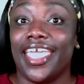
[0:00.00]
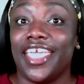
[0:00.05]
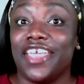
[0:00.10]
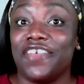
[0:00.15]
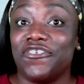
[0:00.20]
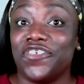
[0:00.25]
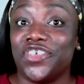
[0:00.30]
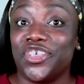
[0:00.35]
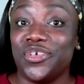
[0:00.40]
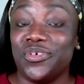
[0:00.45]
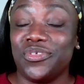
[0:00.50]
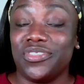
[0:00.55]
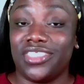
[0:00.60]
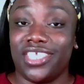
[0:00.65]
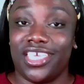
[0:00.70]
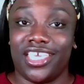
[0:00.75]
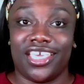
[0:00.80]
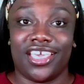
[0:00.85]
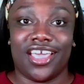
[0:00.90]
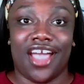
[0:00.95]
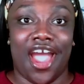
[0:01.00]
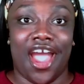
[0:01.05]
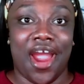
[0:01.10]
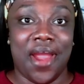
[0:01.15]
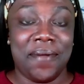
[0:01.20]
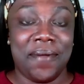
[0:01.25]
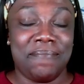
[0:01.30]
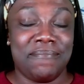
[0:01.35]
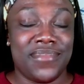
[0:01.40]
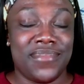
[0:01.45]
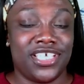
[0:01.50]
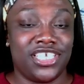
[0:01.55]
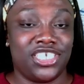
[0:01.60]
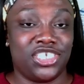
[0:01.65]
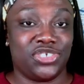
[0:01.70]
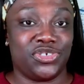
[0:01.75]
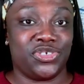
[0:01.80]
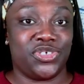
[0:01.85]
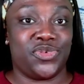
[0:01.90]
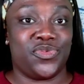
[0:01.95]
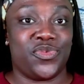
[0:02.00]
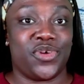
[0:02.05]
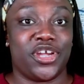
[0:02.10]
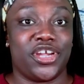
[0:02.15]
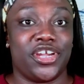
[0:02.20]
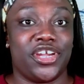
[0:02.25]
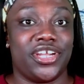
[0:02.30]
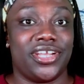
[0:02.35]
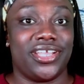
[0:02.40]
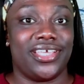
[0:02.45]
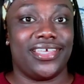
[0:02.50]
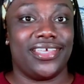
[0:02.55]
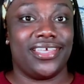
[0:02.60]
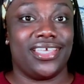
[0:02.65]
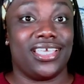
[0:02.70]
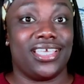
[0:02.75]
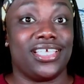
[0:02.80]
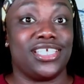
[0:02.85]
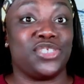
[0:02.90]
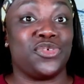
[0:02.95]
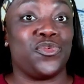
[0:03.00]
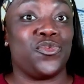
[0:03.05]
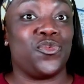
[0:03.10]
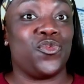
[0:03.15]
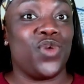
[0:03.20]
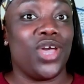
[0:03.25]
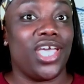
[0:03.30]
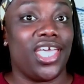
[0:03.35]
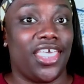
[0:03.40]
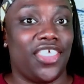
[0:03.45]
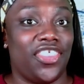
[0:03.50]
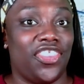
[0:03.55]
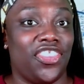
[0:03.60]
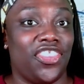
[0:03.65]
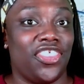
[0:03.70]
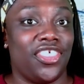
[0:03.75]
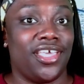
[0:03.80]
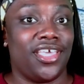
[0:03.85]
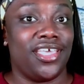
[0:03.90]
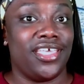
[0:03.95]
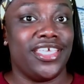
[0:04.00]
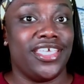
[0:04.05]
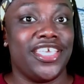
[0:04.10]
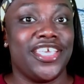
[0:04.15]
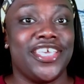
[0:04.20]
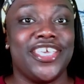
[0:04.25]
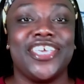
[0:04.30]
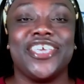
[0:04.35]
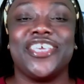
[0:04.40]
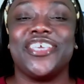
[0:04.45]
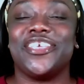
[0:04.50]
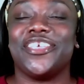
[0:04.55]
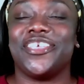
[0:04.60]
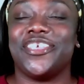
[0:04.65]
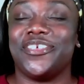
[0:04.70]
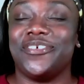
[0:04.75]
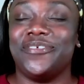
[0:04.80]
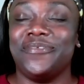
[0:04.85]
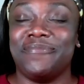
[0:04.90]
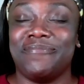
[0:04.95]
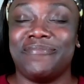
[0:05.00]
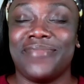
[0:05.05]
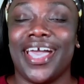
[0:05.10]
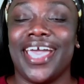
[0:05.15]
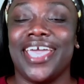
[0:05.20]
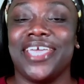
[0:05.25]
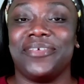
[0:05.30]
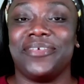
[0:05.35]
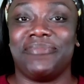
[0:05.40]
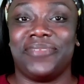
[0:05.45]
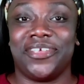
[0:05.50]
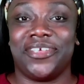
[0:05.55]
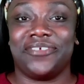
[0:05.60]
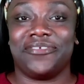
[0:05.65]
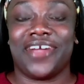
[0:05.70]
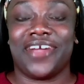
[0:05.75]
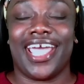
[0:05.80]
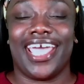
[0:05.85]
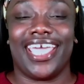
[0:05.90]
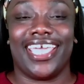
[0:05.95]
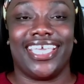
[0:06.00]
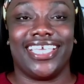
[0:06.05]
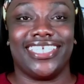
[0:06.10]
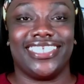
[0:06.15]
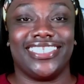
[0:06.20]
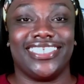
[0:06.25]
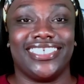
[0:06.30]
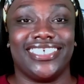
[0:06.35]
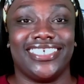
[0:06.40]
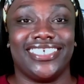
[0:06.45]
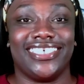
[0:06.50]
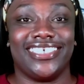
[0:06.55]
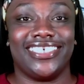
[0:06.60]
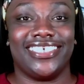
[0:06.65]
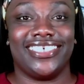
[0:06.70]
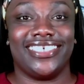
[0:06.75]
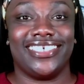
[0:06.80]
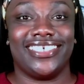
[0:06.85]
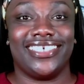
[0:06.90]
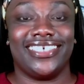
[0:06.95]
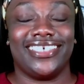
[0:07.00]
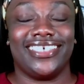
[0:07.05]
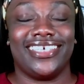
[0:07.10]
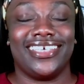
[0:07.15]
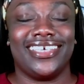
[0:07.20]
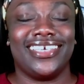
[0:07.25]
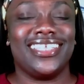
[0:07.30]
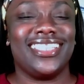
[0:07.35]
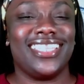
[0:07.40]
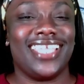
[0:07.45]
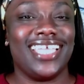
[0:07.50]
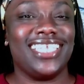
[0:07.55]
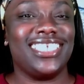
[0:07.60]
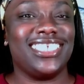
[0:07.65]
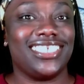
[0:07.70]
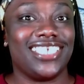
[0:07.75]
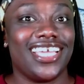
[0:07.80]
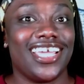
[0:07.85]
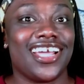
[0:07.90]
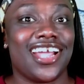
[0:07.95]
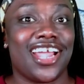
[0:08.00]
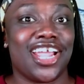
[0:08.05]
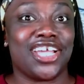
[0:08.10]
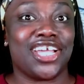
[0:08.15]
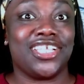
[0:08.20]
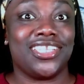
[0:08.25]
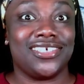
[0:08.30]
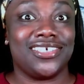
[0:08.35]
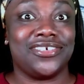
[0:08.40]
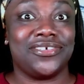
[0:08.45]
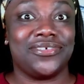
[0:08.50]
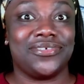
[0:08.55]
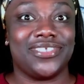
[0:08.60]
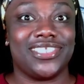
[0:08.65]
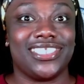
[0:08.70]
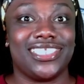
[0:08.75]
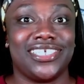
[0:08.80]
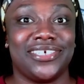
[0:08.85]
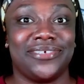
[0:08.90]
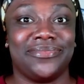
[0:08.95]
If you think our mystery word is with, you might be right. Let's check our clues.